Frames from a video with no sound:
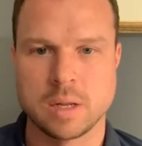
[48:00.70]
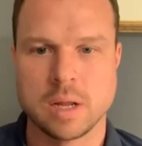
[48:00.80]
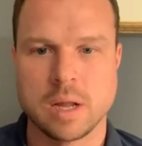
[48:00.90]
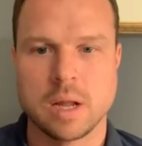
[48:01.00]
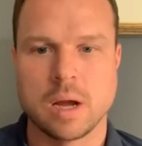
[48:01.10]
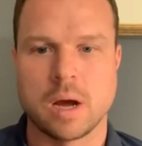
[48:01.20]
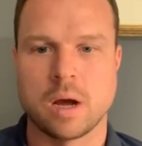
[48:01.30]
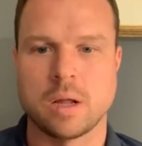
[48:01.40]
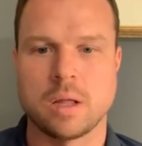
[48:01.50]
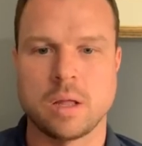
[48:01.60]
Uh,
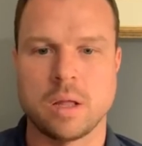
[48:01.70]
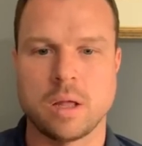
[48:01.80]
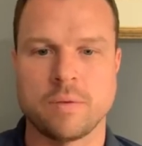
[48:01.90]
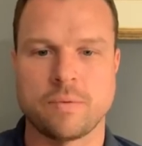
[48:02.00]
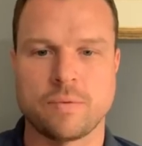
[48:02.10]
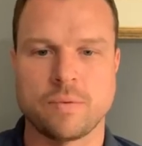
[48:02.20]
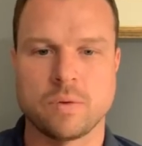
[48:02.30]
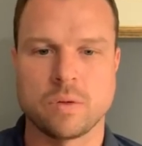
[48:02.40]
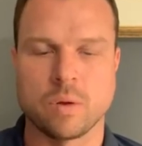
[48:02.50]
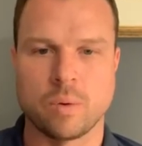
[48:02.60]
if
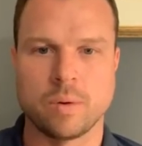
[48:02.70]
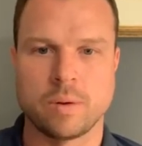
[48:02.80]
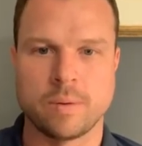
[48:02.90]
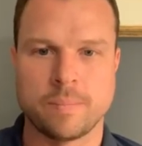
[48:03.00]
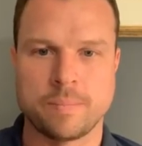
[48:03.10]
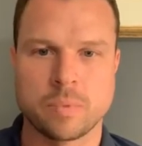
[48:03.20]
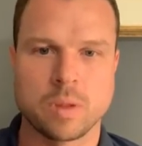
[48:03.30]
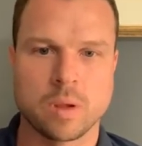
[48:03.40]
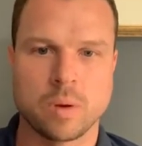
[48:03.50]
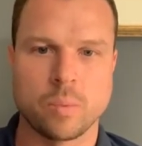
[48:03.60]
so,
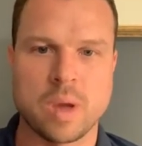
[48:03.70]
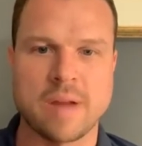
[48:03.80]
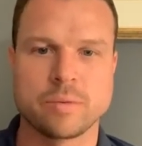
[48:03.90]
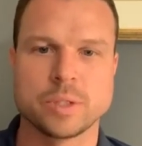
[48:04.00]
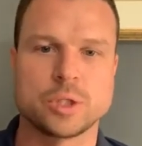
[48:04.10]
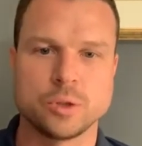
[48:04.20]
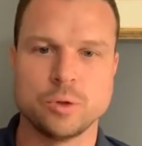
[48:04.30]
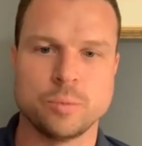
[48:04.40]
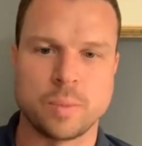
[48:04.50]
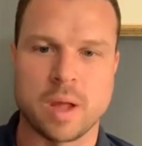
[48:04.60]
we have to
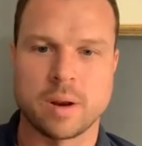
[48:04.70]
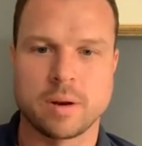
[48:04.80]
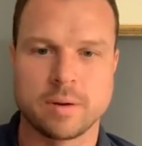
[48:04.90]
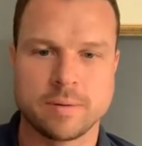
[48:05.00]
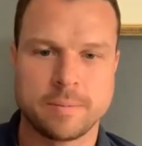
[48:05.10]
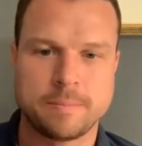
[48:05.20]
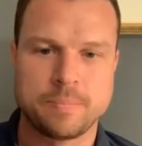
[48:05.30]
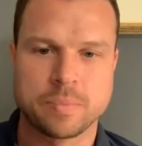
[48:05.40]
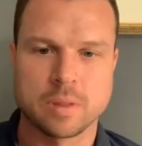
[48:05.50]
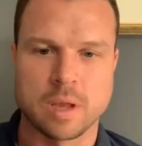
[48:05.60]
assume that
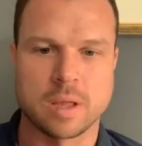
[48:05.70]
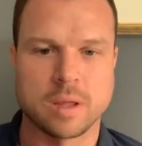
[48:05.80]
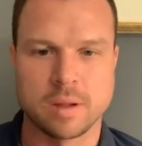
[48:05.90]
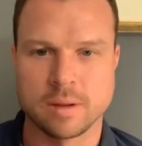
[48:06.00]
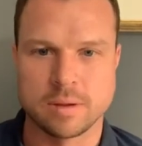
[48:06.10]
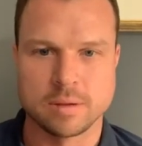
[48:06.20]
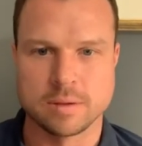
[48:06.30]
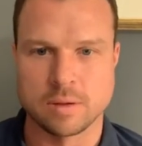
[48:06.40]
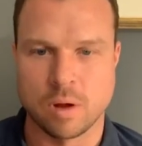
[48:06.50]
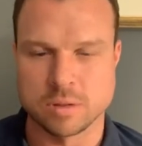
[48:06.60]
like
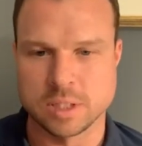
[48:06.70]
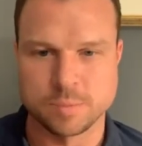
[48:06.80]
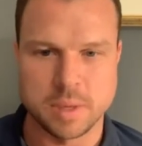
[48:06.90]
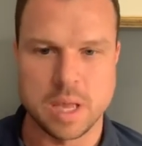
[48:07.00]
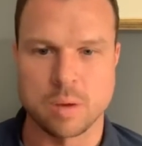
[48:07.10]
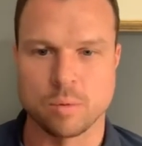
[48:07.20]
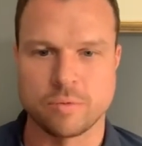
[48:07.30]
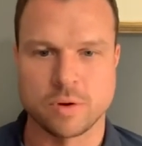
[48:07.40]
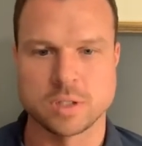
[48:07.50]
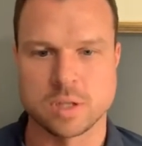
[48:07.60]
all things being equal,
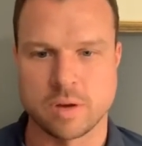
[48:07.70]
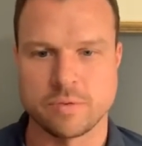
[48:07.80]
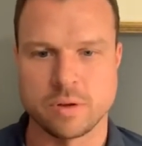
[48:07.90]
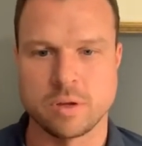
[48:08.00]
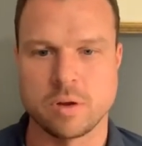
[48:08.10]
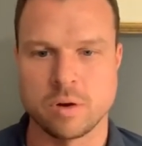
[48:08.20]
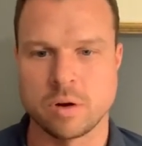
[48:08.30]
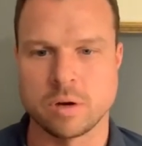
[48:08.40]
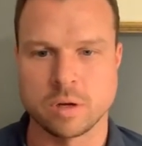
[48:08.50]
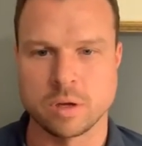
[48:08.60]
first off,
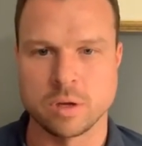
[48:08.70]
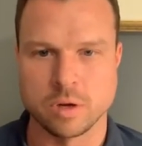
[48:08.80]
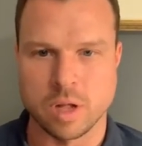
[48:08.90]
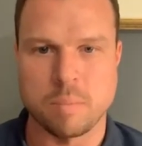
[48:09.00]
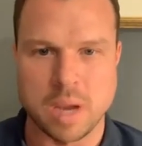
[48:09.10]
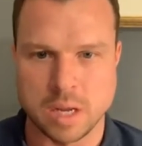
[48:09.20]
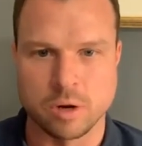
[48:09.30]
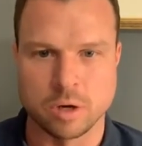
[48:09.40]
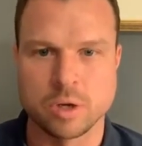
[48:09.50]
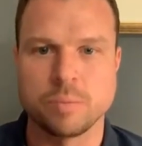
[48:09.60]
you're good at paint. You're
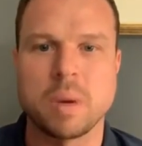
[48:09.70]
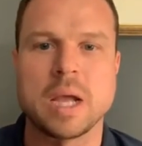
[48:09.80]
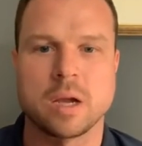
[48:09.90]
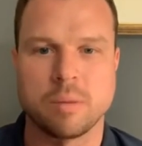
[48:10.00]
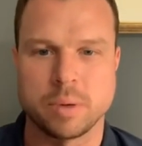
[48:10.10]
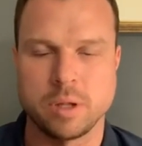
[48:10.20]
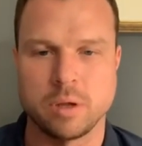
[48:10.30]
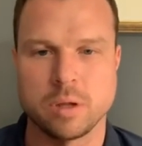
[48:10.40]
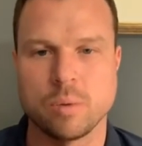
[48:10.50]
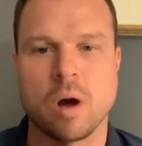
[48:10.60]
a good paint company.
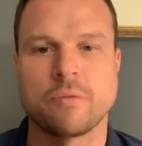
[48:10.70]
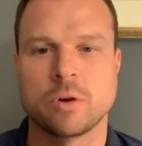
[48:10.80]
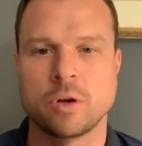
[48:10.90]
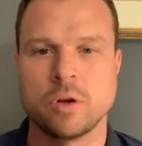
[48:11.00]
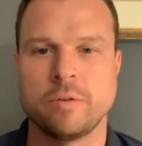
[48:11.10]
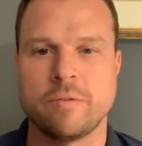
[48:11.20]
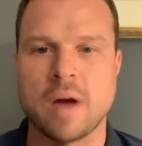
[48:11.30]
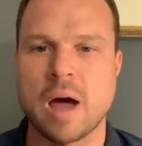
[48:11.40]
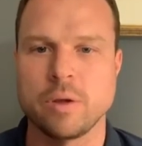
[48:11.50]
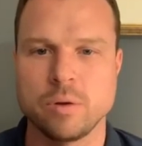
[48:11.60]
You offer good
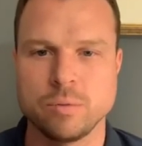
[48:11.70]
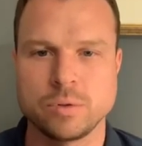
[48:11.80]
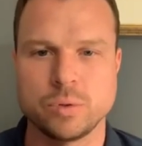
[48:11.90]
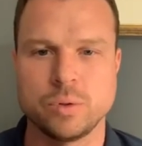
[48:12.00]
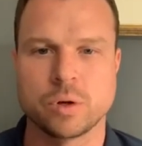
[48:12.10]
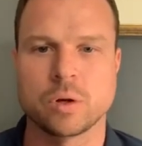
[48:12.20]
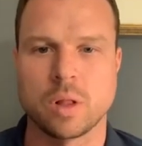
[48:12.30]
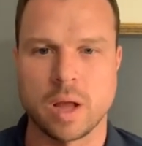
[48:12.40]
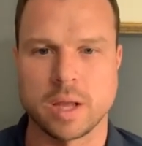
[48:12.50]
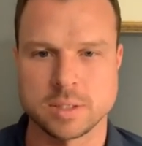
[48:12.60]
value to your
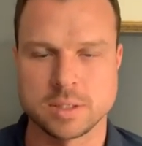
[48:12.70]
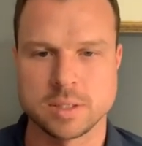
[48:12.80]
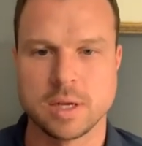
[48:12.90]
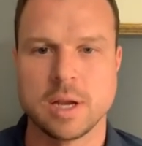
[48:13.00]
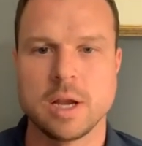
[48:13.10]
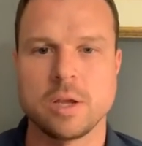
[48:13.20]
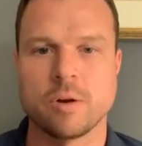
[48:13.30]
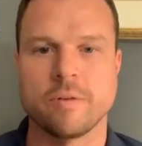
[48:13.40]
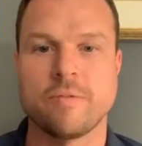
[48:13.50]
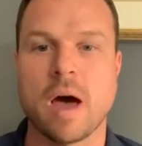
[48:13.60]
clients. You're
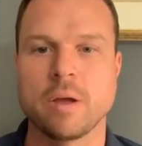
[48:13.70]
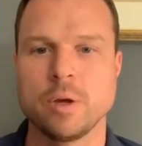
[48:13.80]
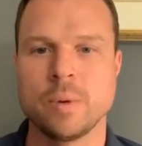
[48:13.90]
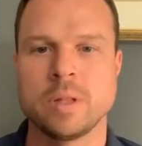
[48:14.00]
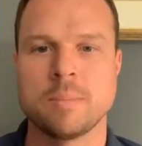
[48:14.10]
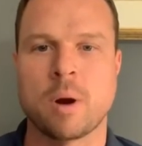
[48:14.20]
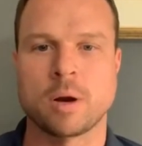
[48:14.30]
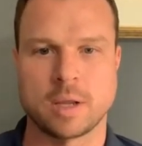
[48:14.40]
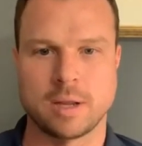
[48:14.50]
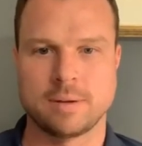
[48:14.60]
a value in the
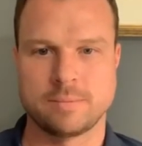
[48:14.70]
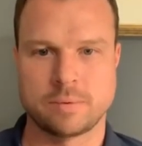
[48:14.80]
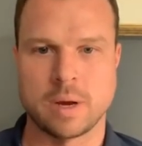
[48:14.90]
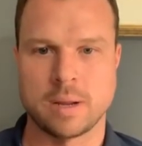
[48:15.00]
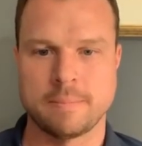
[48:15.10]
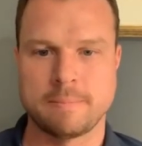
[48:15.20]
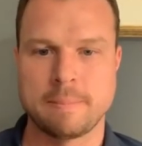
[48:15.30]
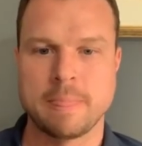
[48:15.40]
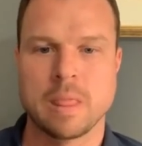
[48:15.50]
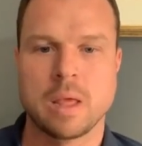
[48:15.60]
market, right?
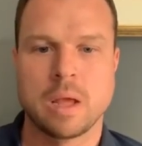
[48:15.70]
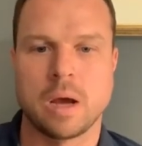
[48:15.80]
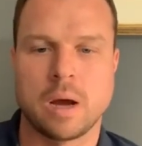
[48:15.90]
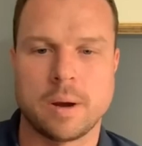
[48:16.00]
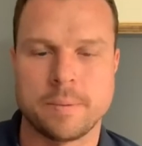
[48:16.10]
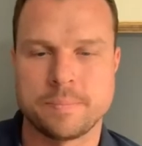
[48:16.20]
Um,